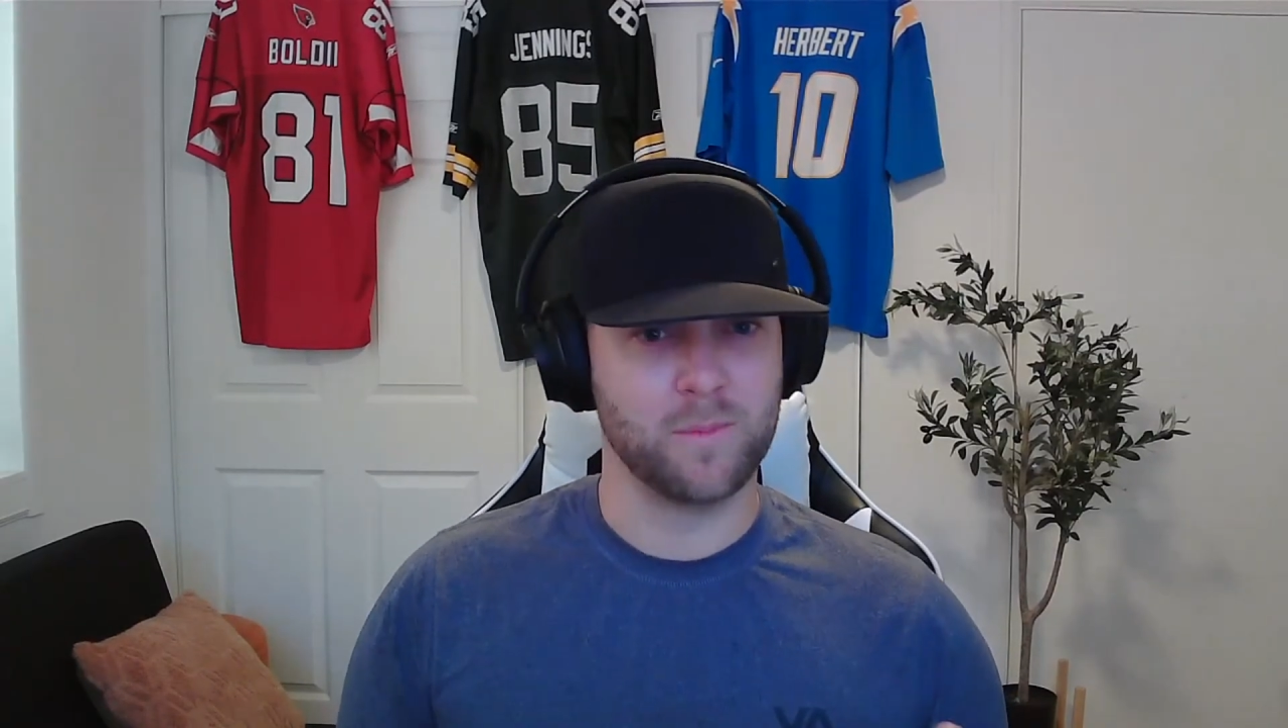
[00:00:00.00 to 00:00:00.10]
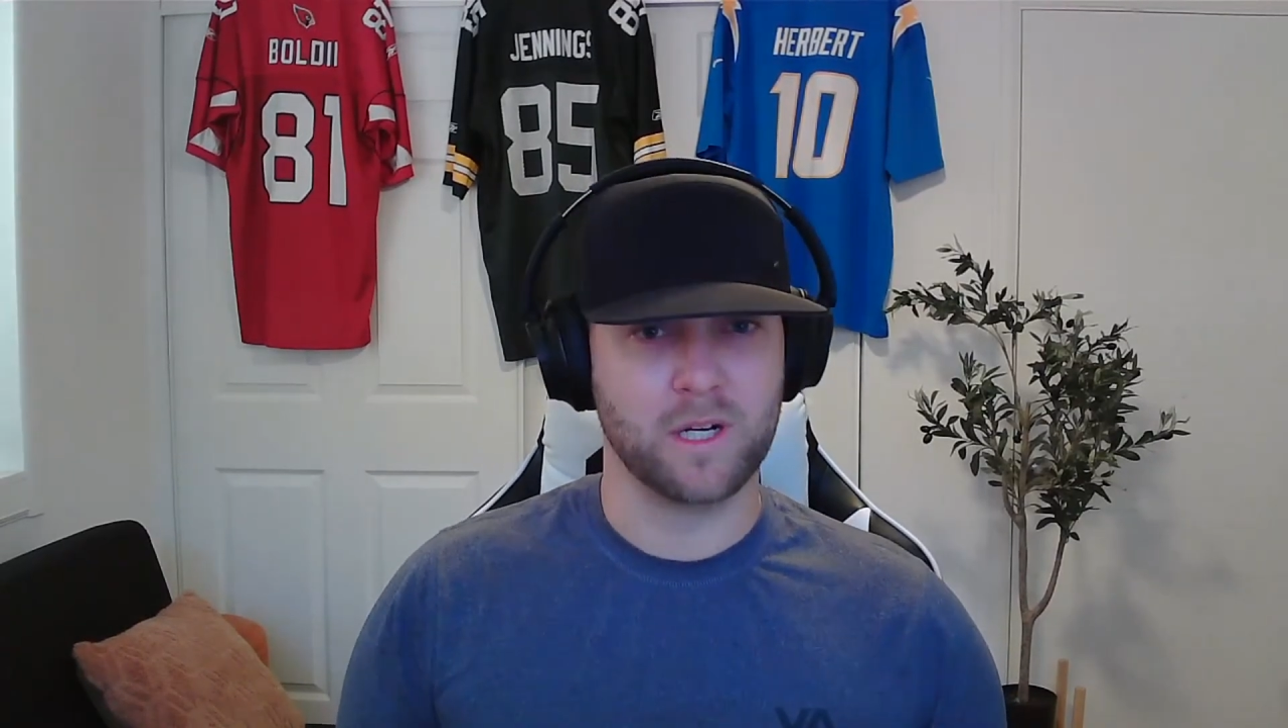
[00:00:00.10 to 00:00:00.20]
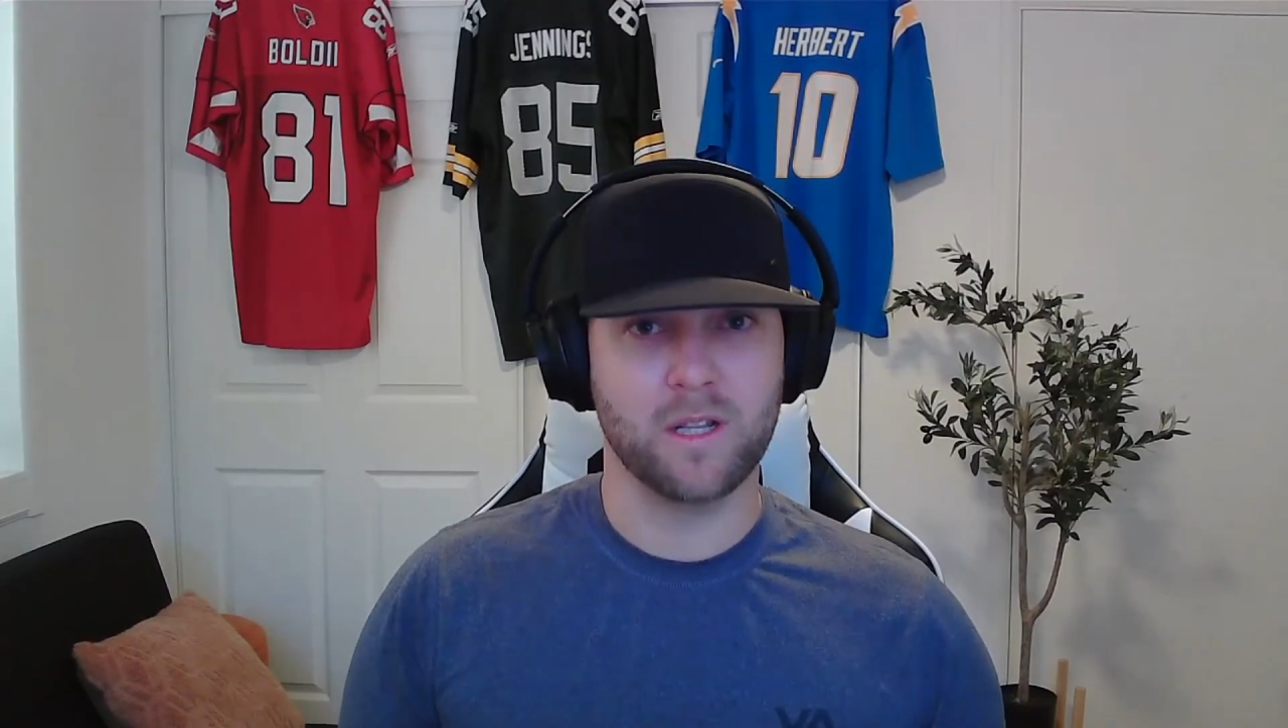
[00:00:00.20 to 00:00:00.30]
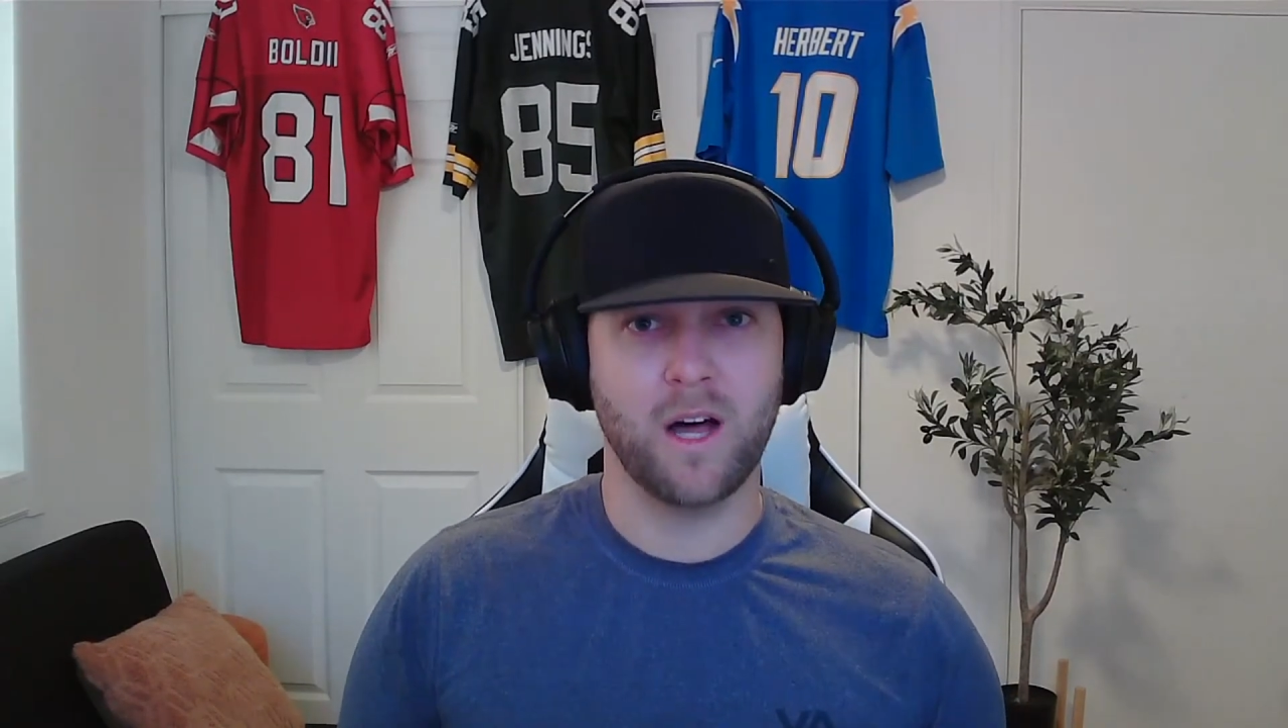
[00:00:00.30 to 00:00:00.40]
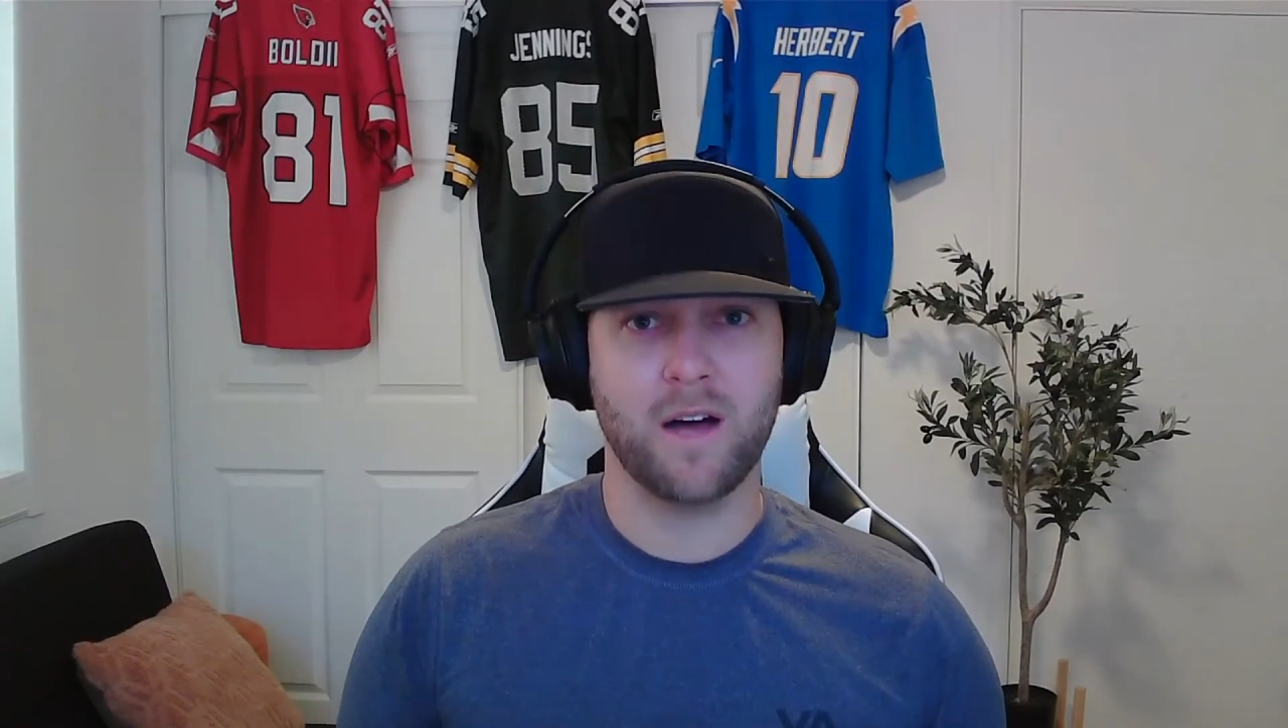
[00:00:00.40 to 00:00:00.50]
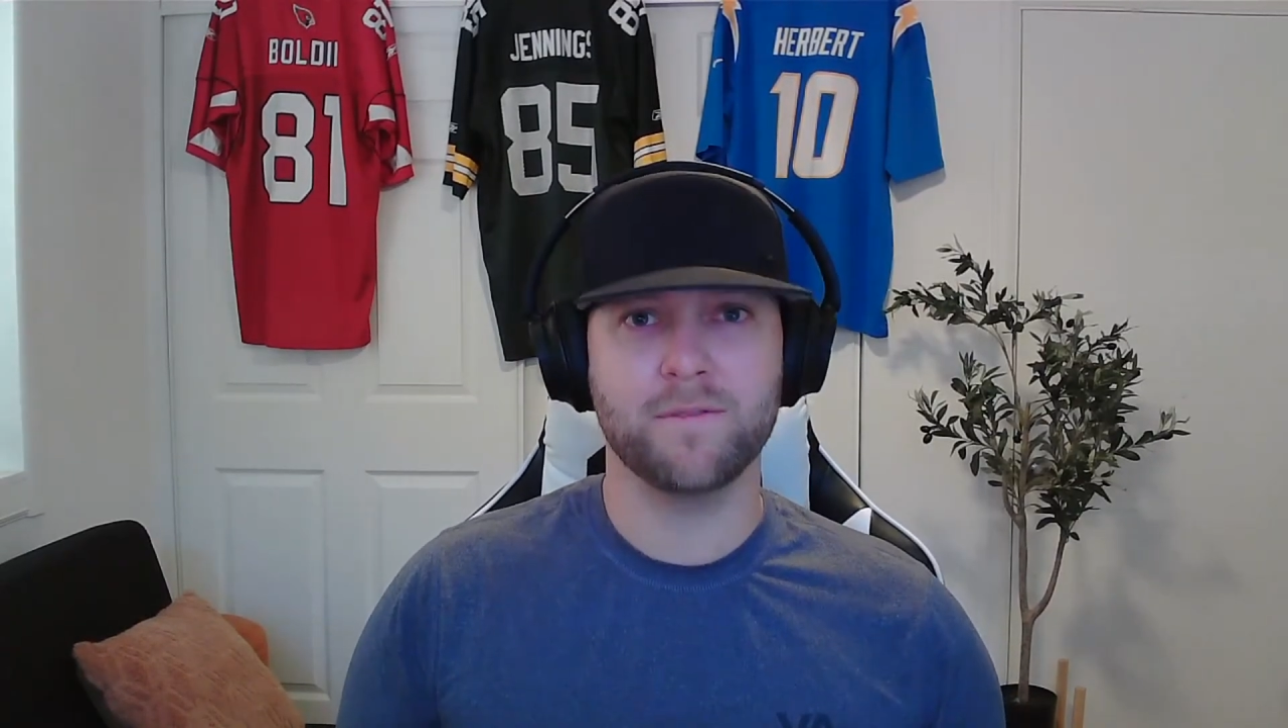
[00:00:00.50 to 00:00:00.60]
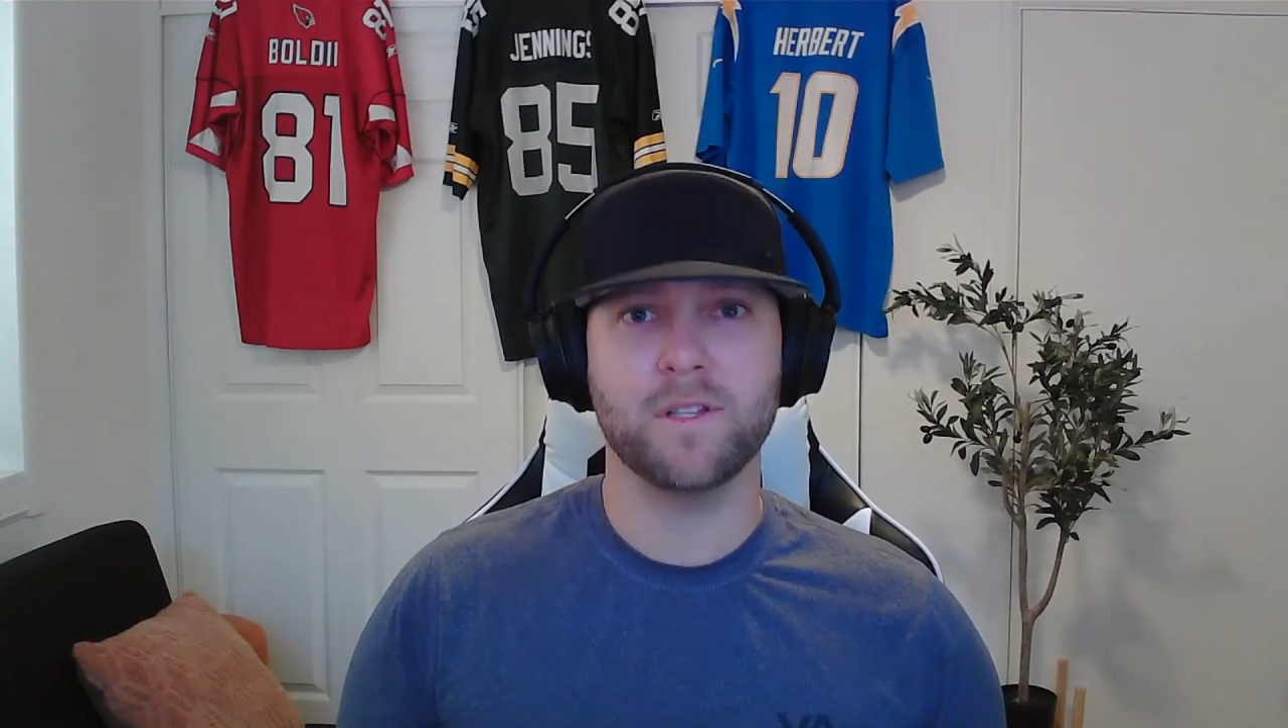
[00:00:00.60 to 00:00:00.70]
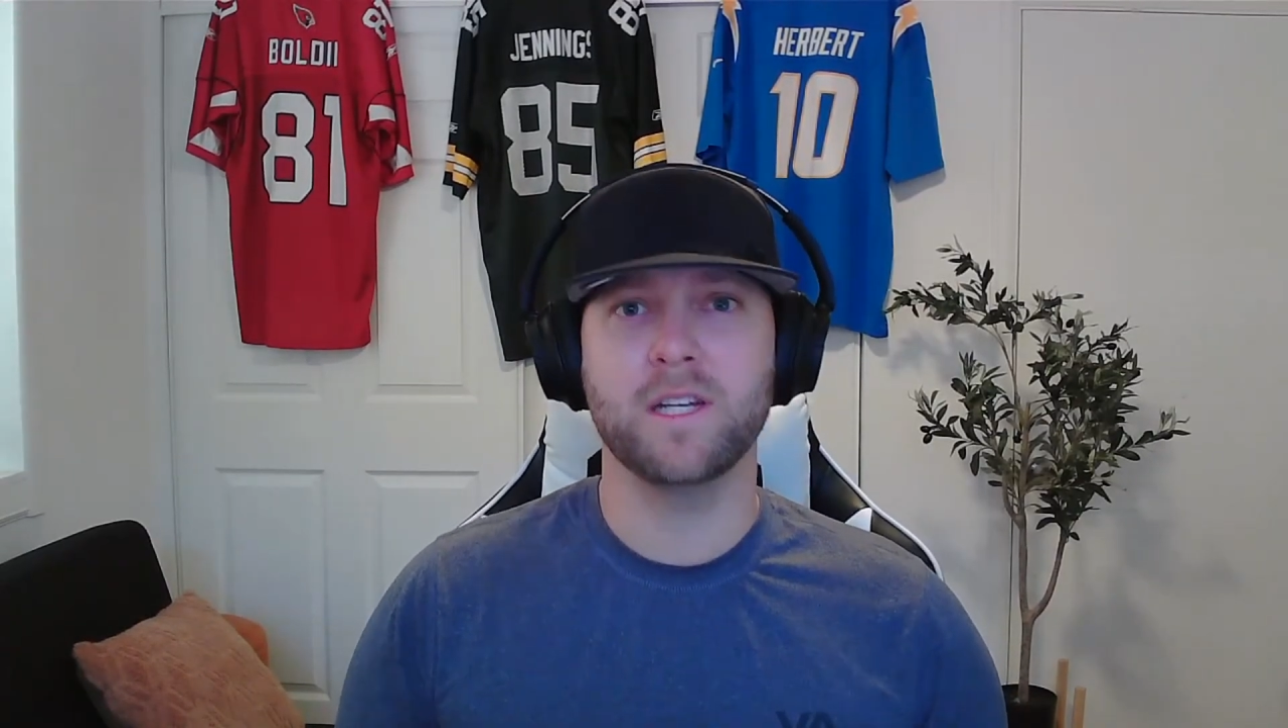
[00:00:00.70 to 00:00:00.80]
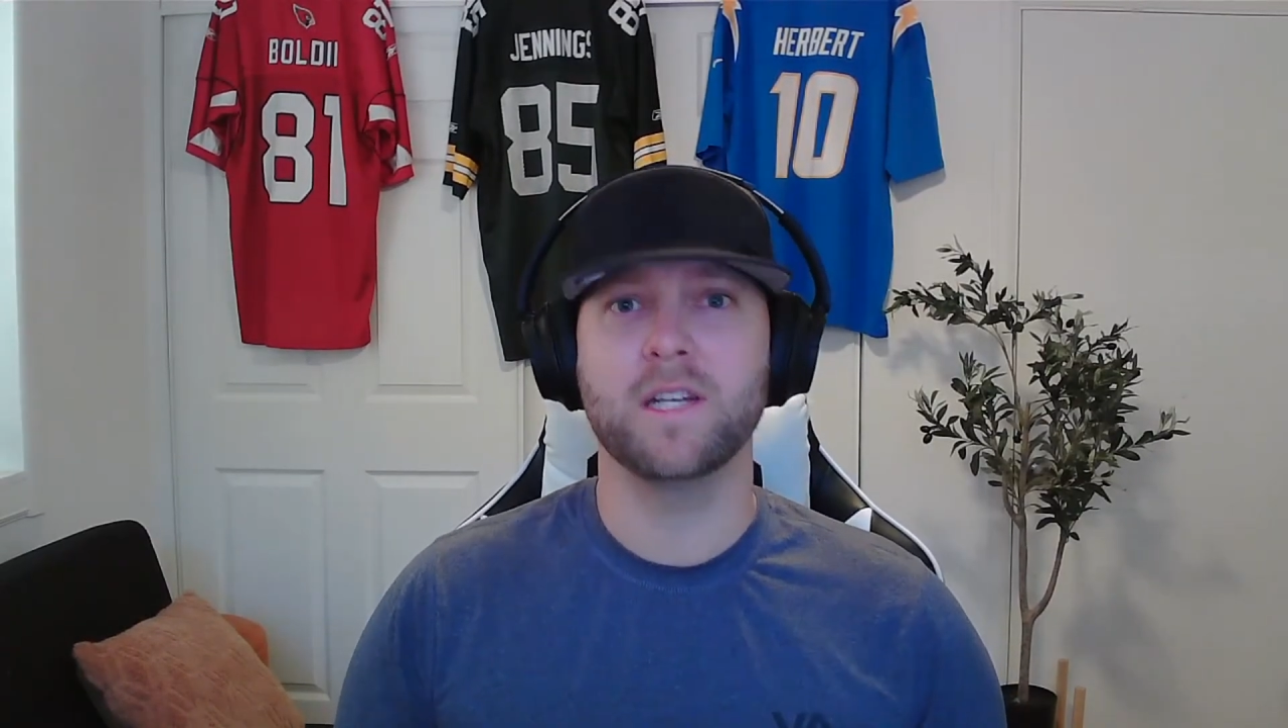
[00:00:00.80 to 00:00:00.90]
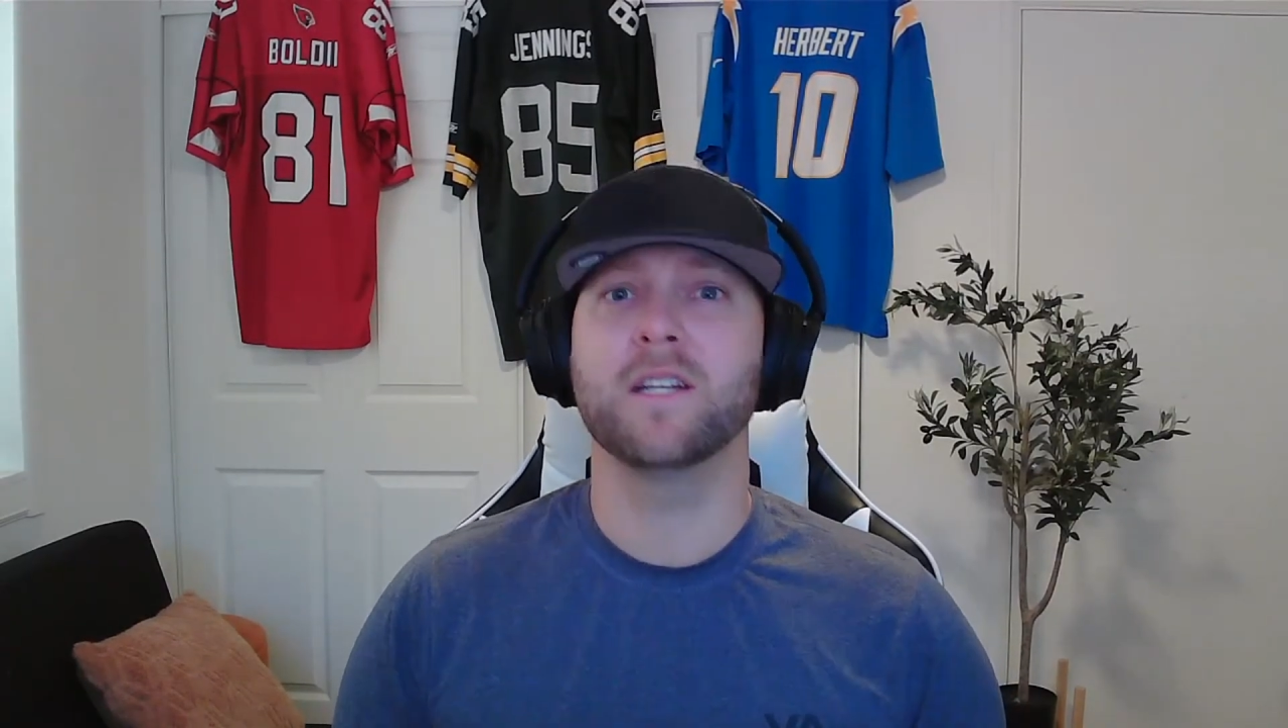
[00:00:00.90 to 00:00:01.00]

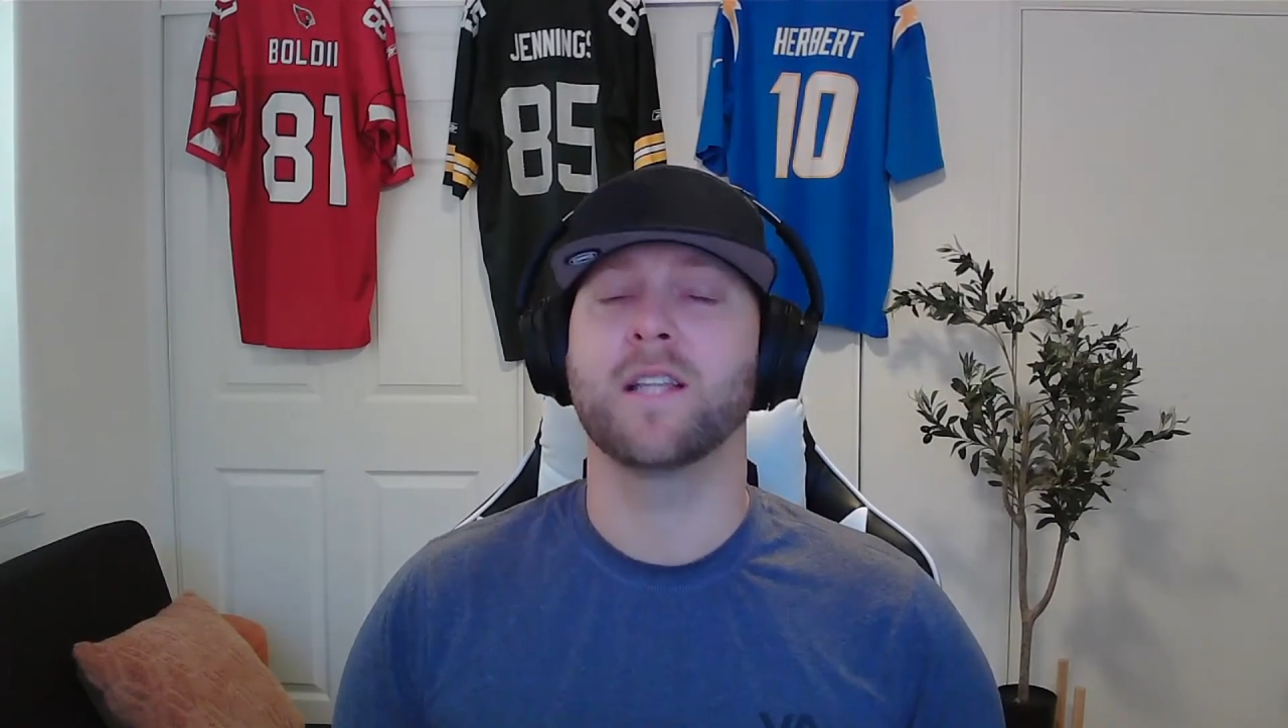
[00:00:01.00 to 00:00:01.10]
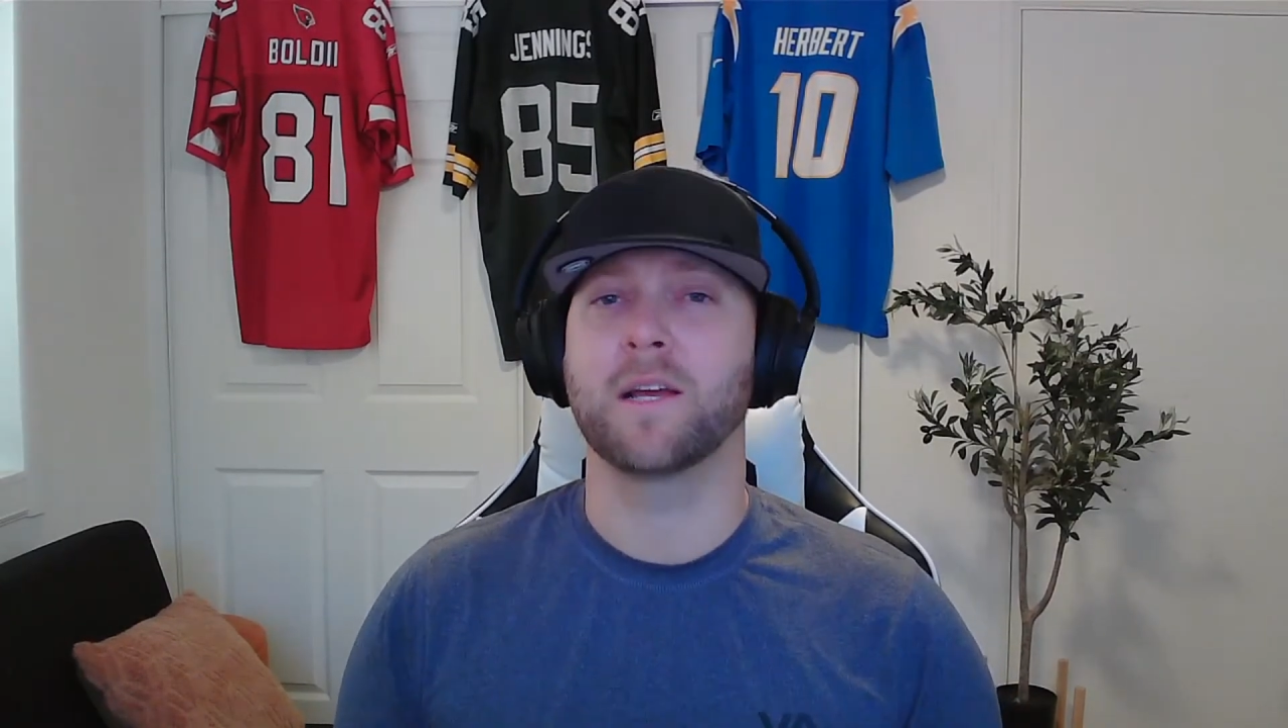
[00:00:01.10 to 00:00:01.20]
McLaughlin,